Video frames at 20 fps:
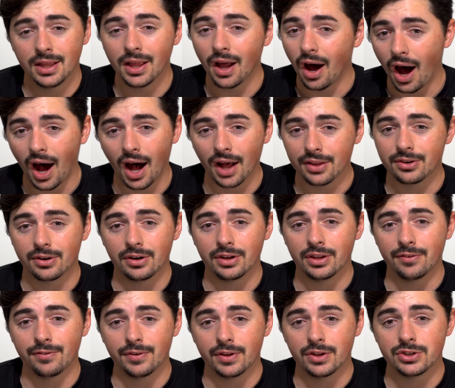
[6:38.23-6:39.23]
the author
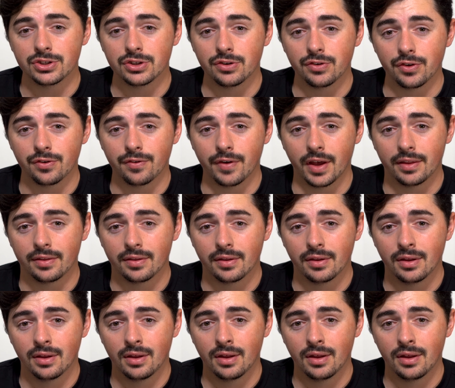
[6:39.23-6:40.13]
and the finisher of your faith.